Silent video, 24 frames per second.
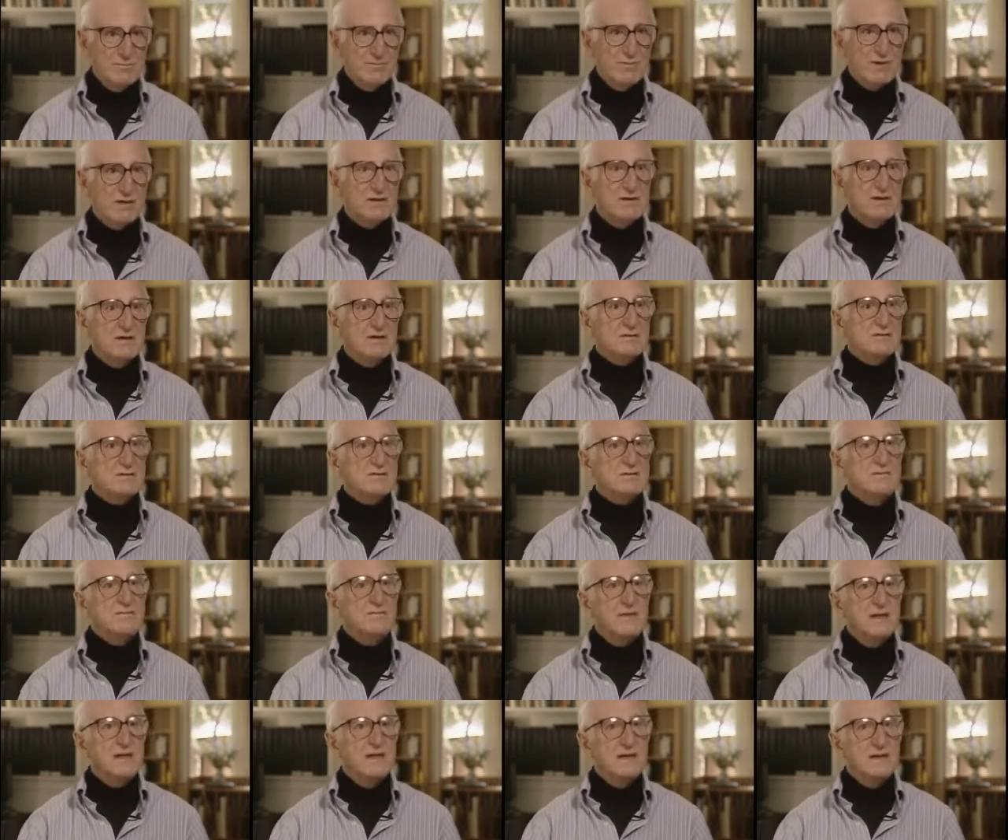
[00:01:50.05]
because
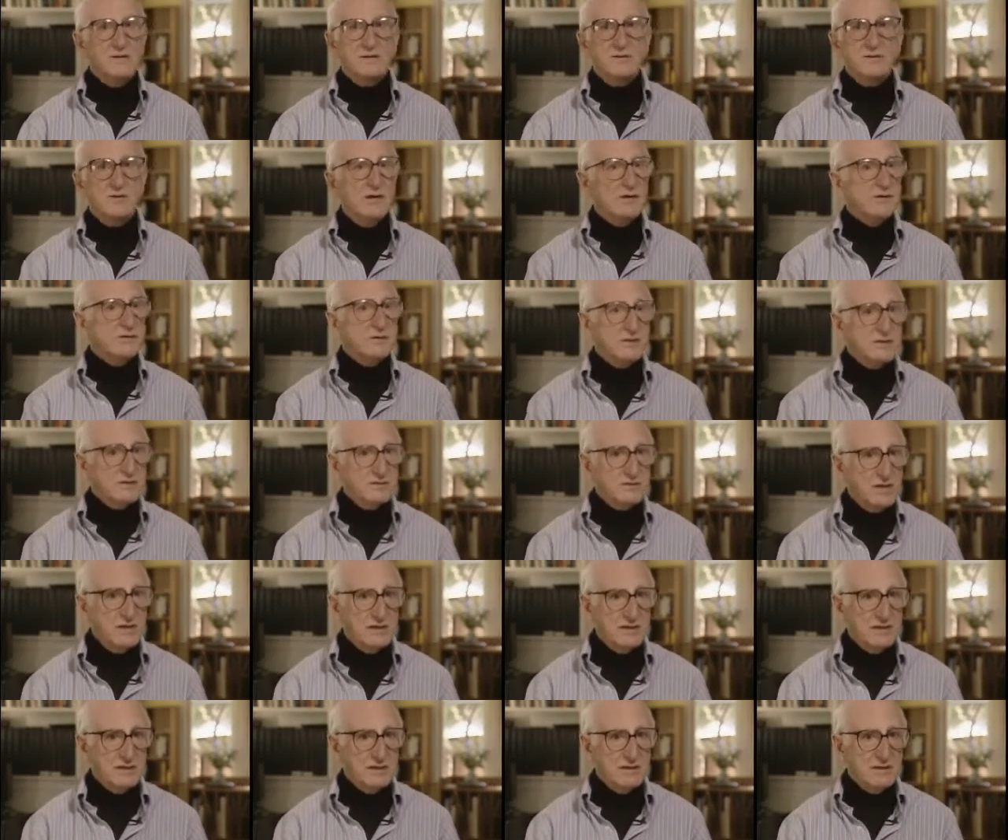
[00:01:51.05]
it's not as
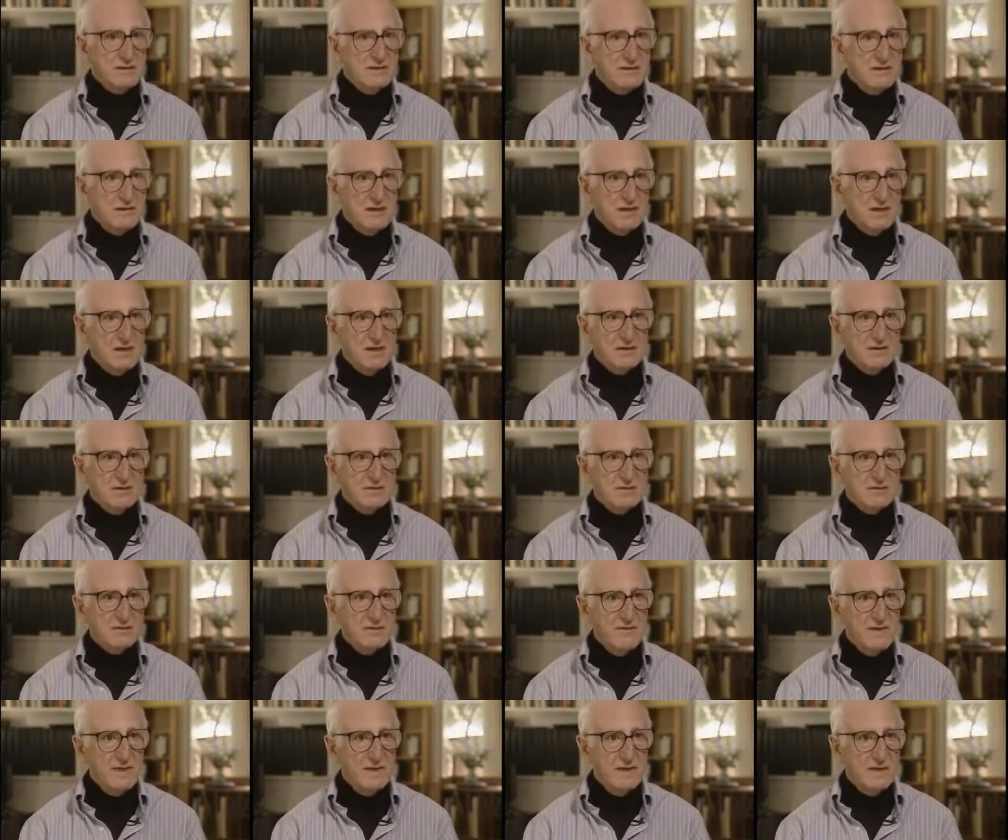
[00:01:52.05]
exciting
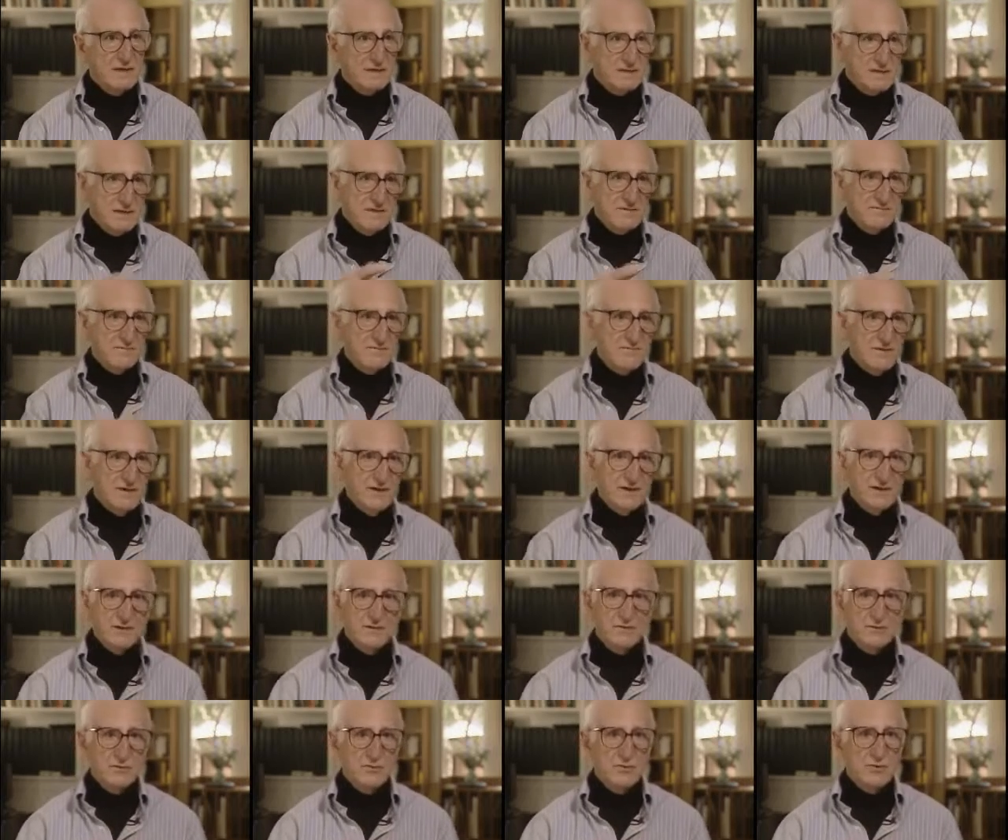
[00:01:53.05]
as a
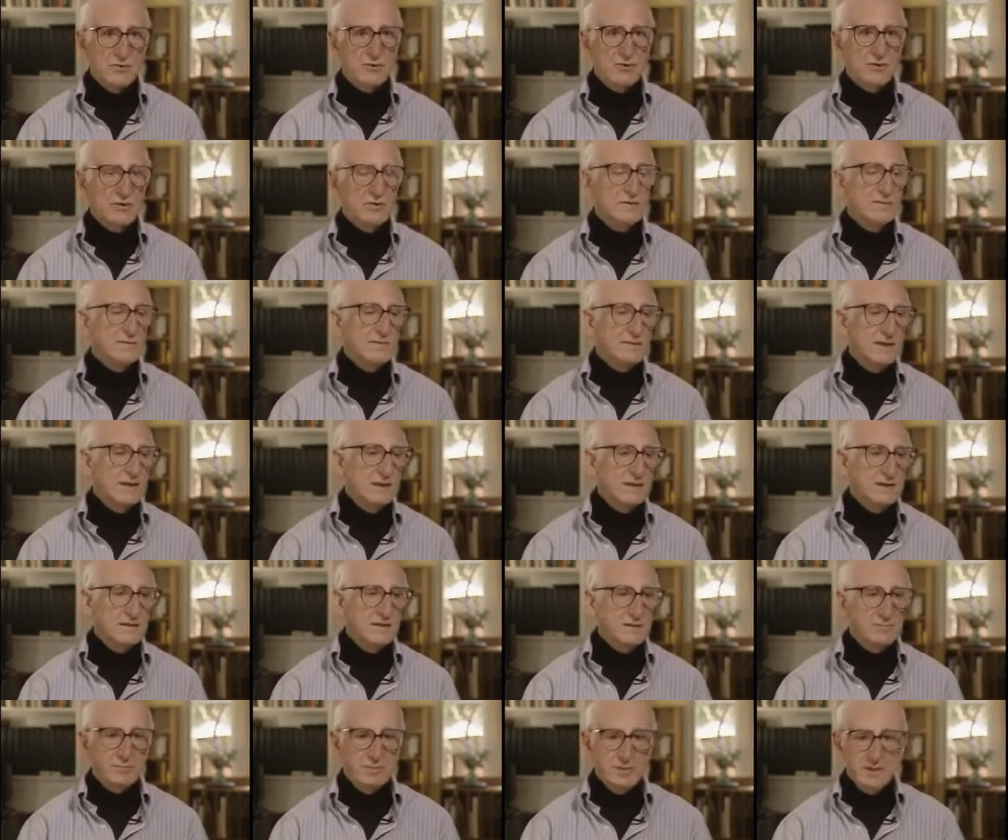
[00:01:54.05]
gunfight or
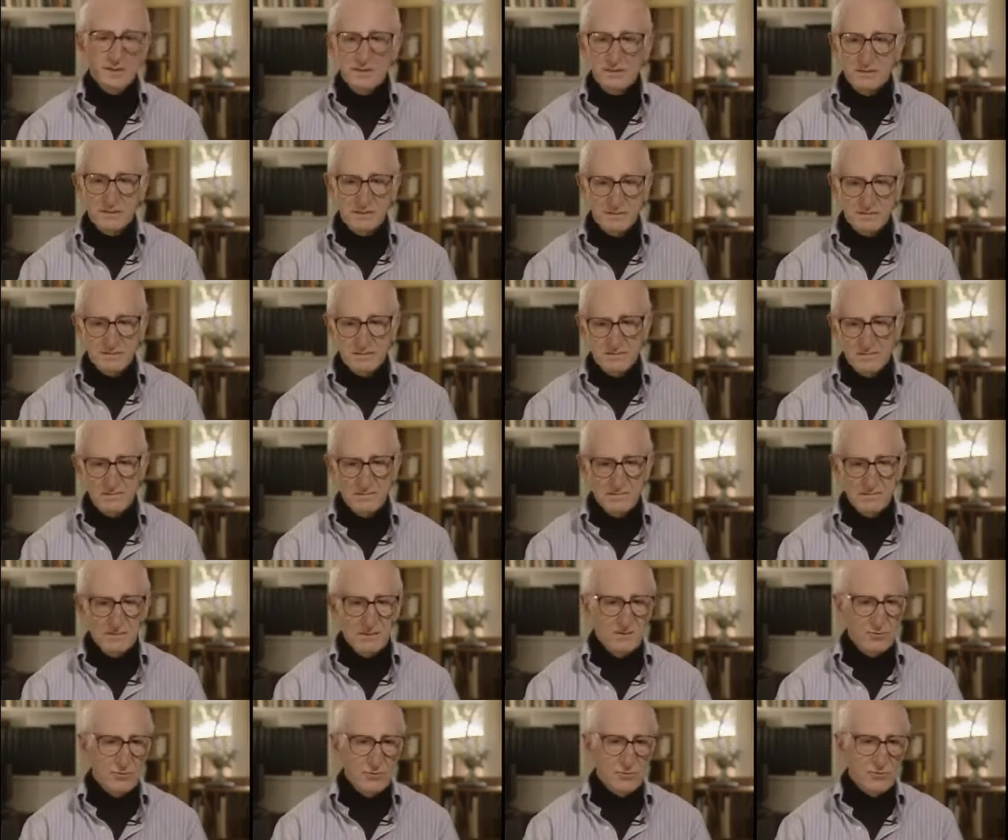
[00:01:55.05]
the police
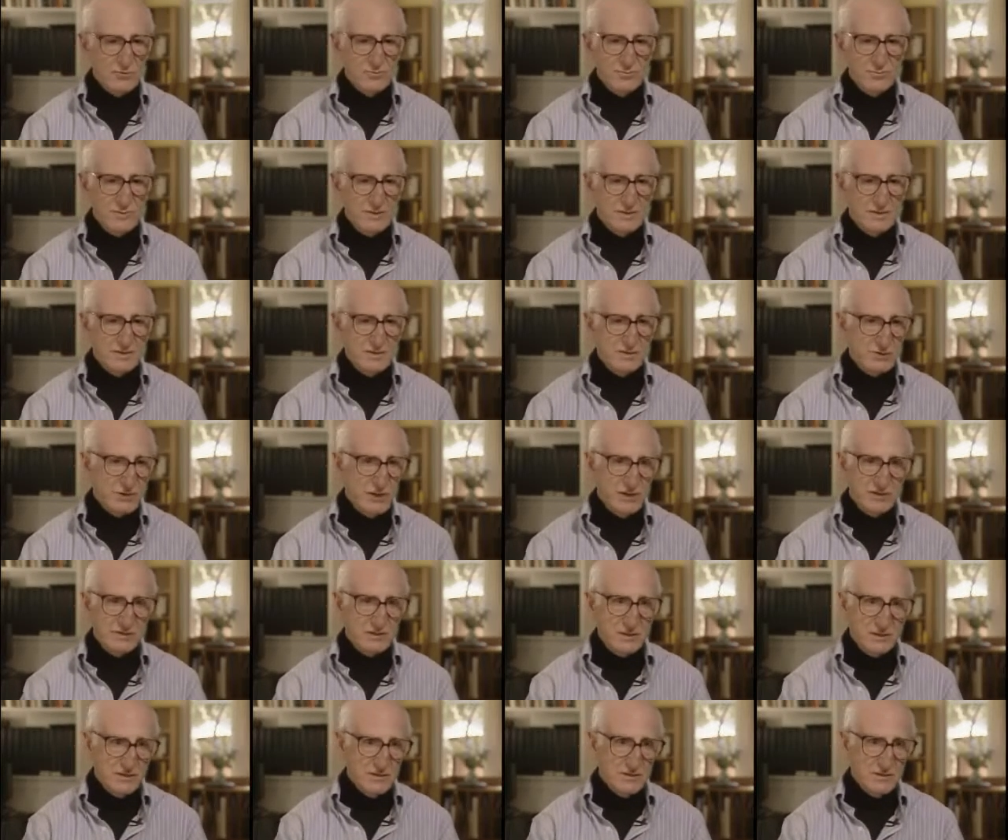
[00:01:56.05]
who are busy
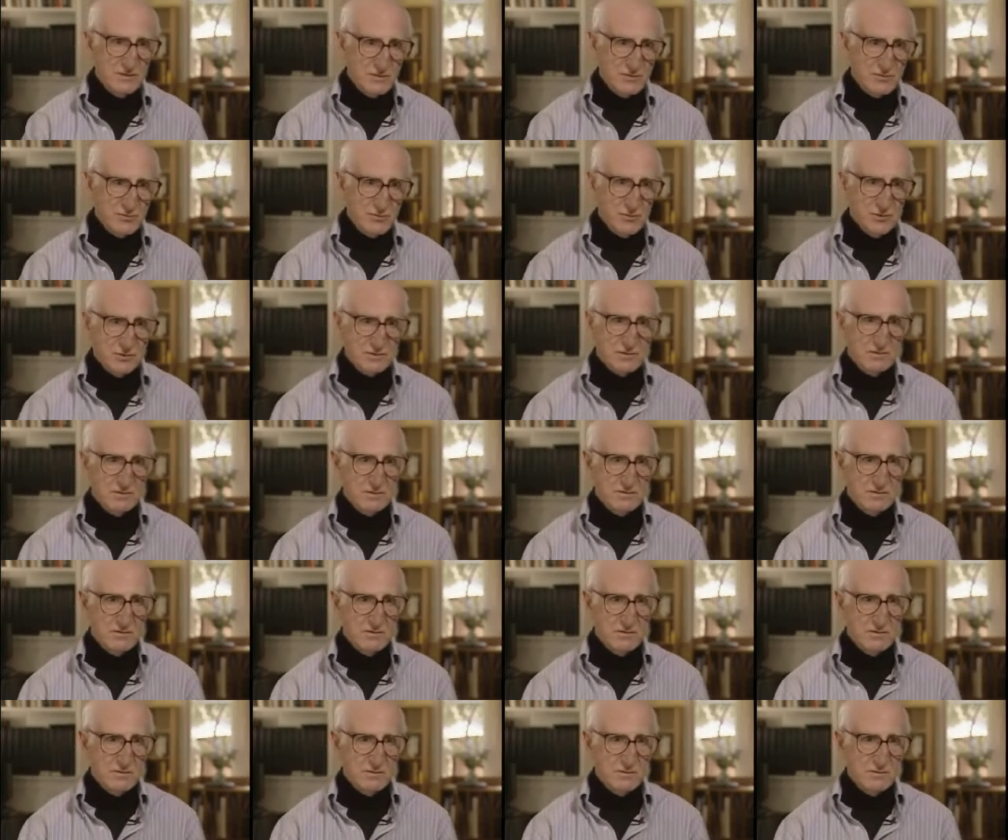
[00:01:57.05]
chasing a crook
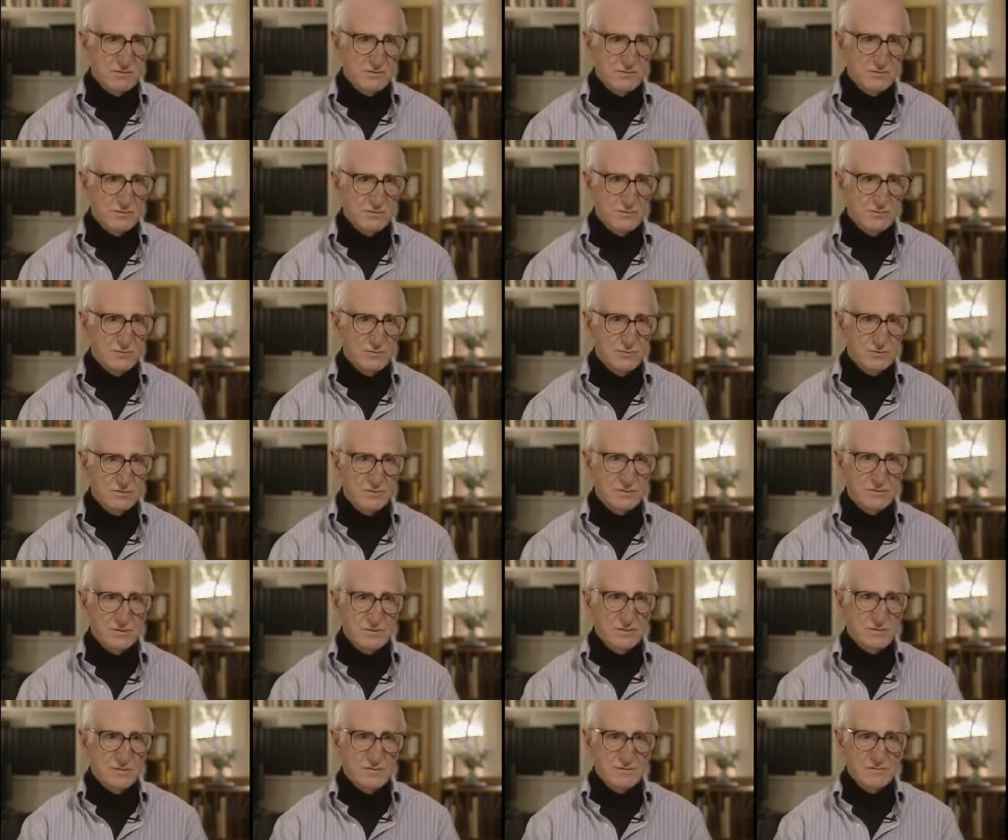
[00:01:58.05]
on the news,
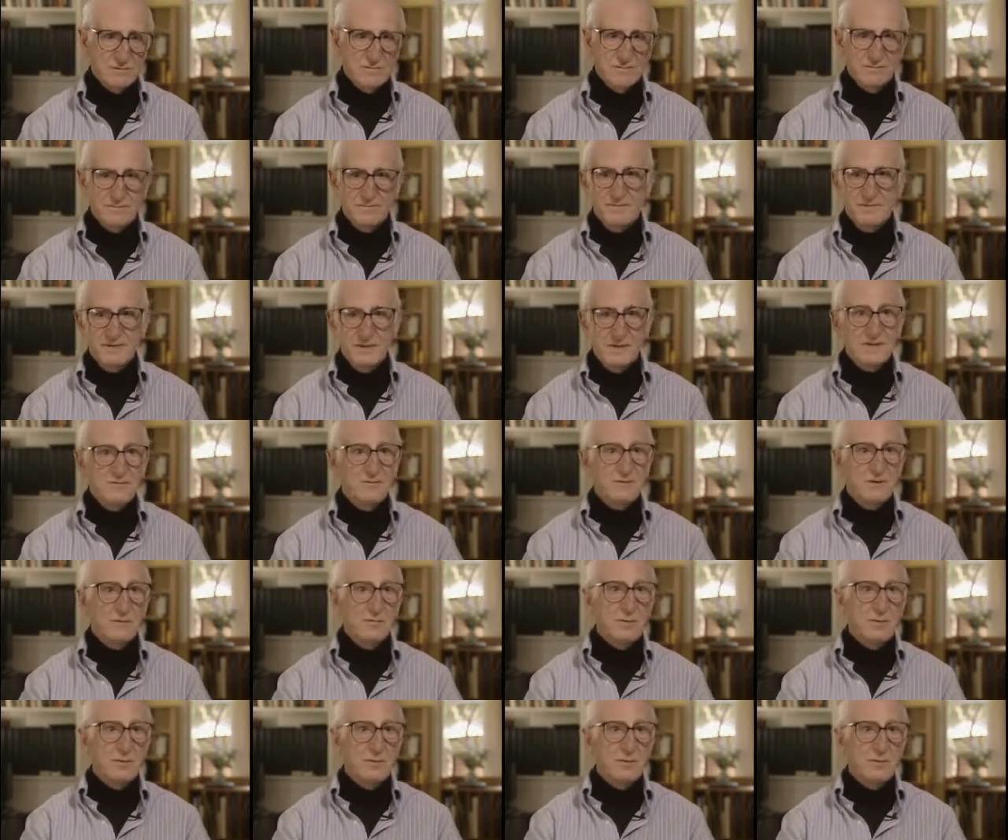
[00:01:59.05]
or even a